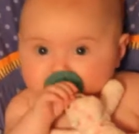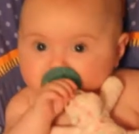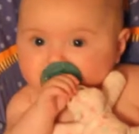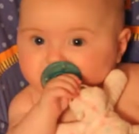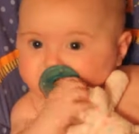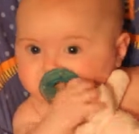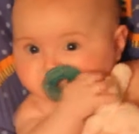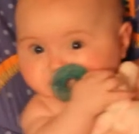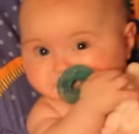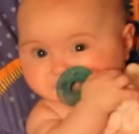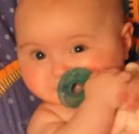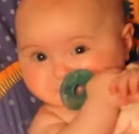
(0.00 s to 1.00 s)
Grace, you're
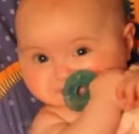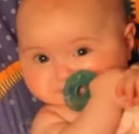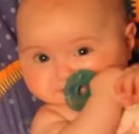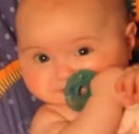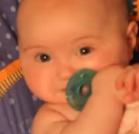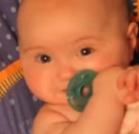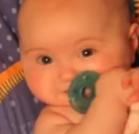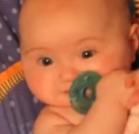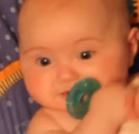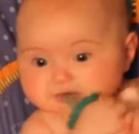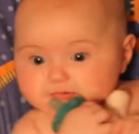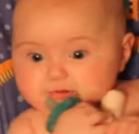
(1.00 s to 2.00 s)
waiting so nicely
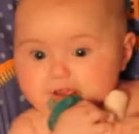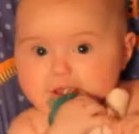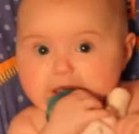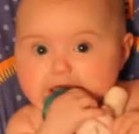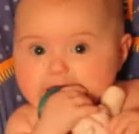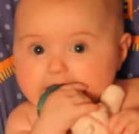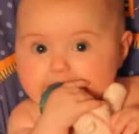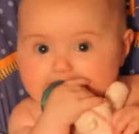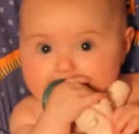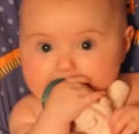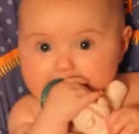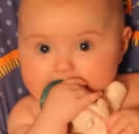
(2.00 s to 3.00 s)
for Mama to get
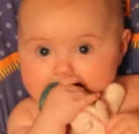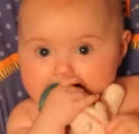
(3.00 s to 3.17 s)
ready.